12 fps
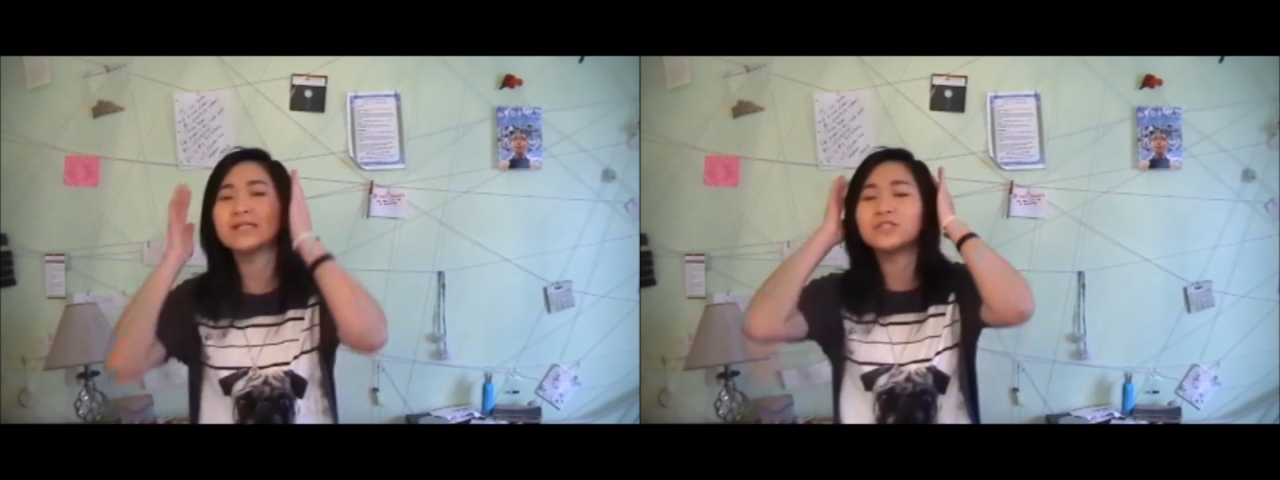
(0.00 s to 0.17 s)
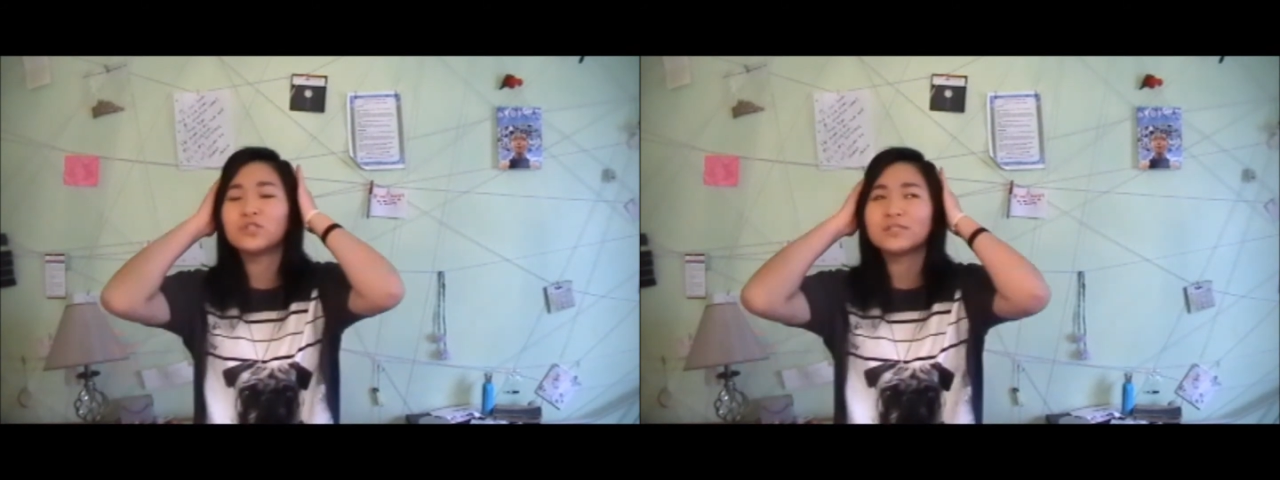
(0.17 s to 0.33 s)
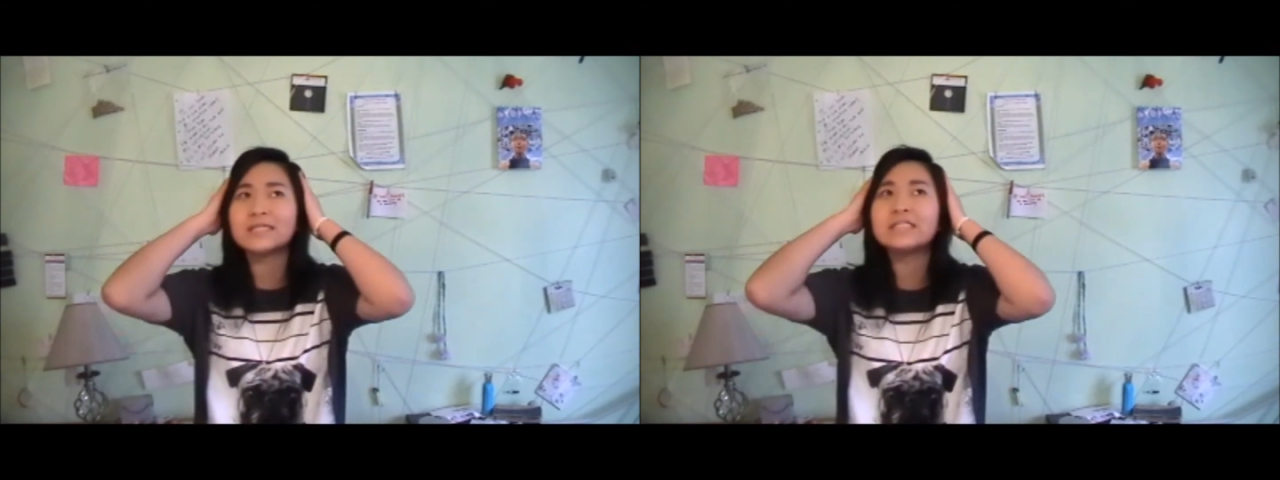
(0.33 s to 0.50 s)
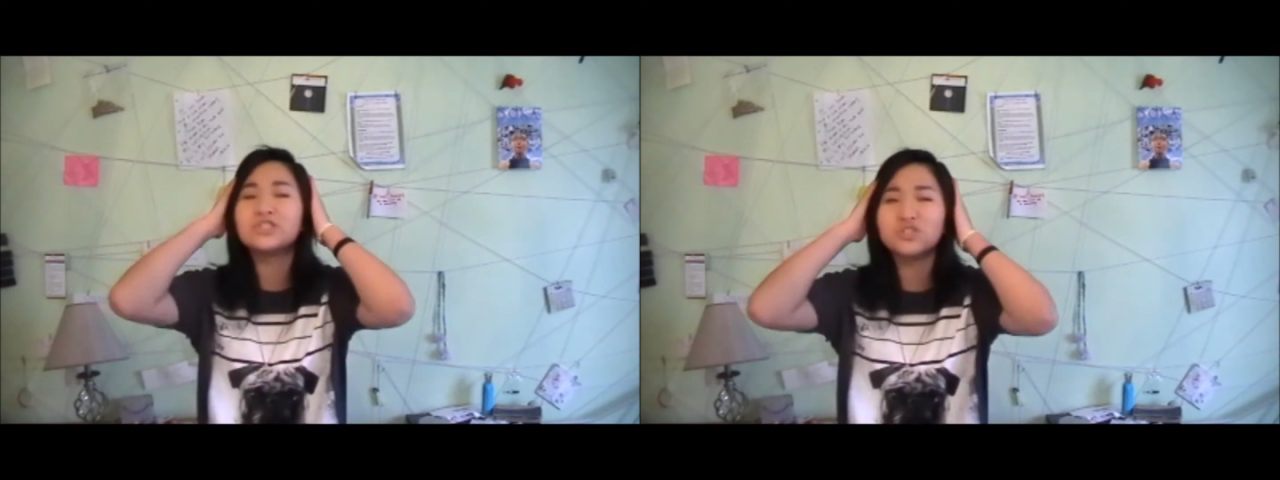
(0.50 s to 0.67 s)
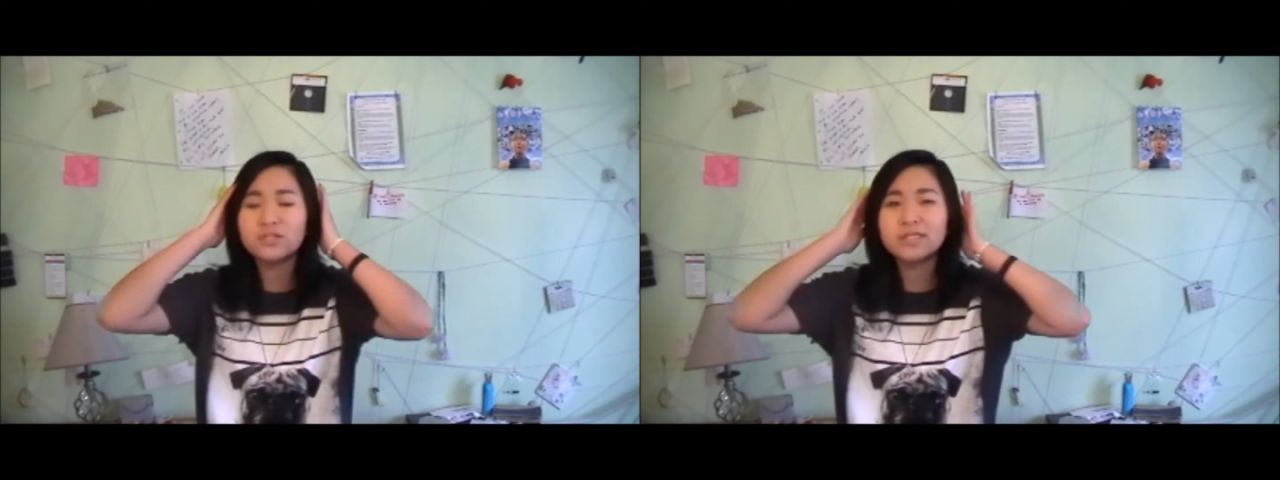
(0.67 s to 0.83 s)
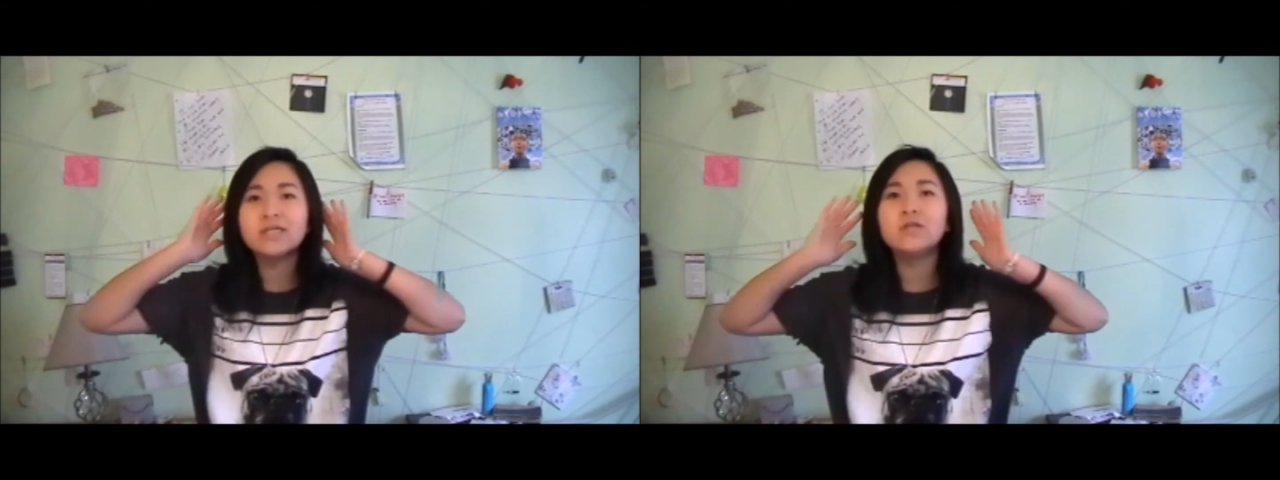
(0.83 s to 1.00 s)
It's just
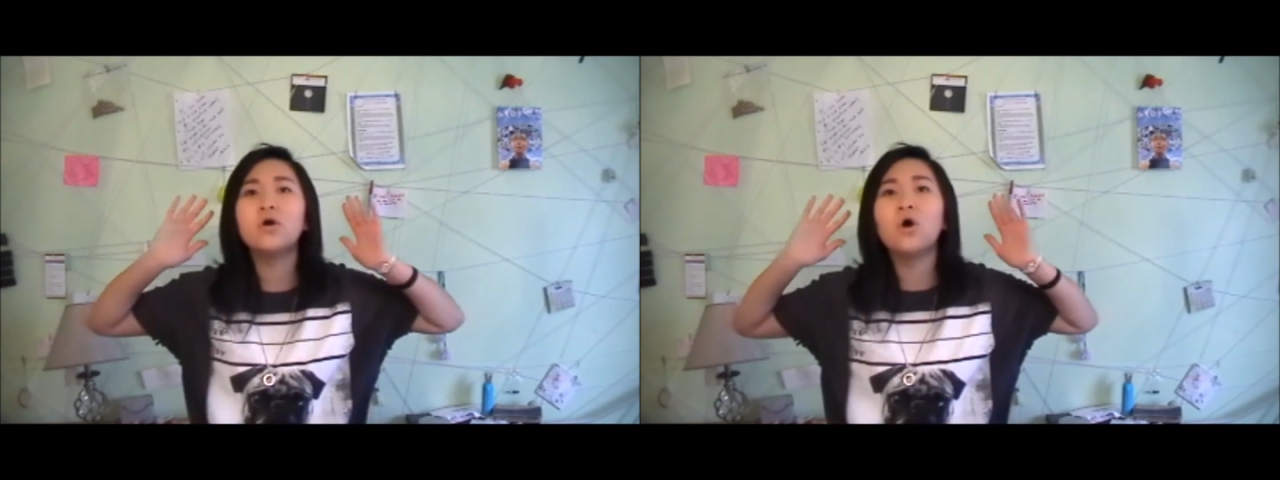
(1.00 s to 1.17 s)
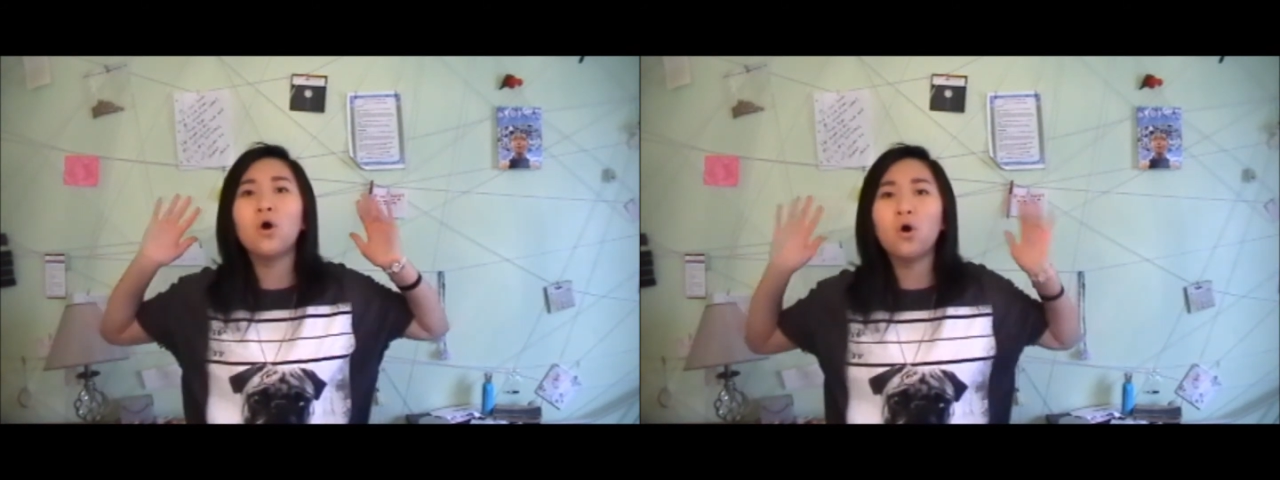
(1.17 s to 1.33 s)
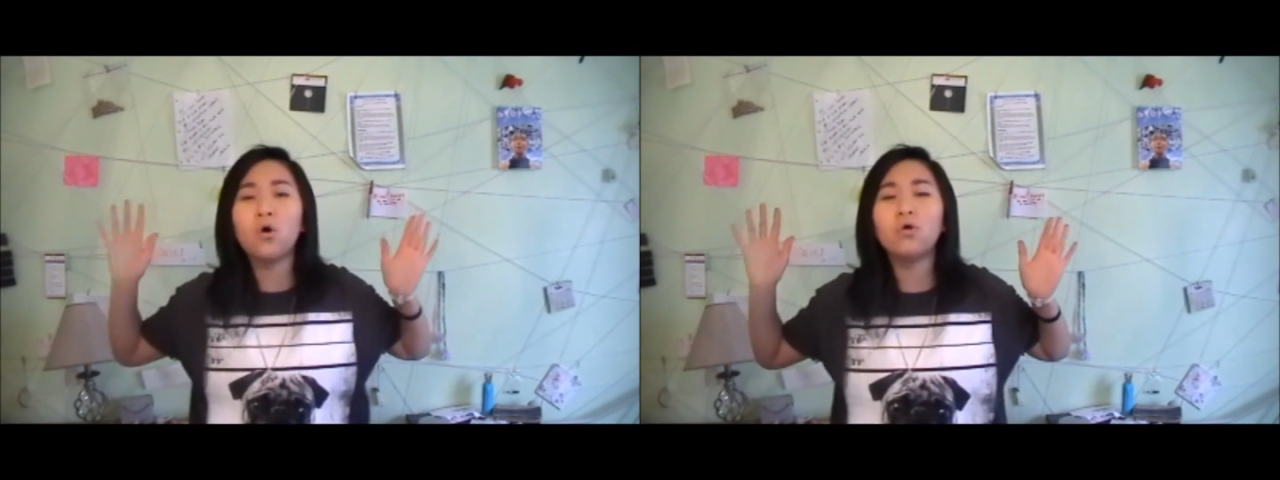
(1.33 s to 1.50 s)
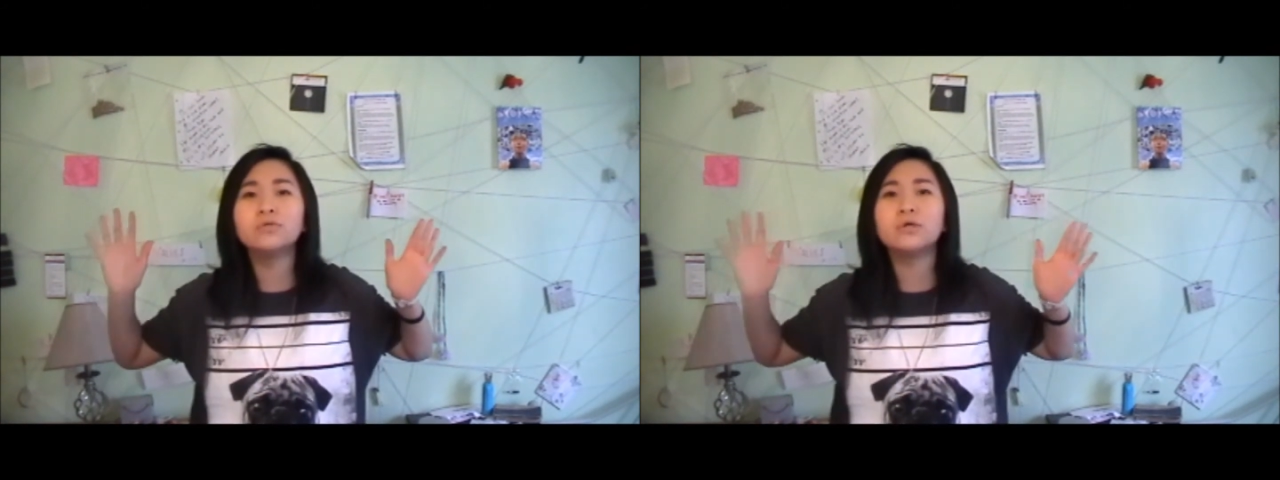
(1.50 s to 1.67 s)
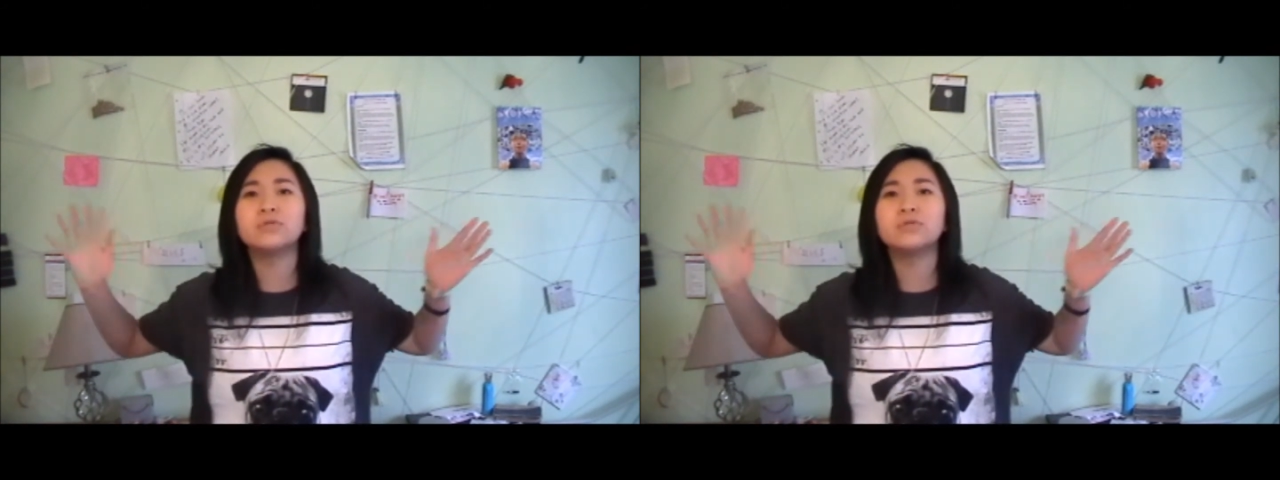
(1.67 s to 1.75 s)
cajillion whole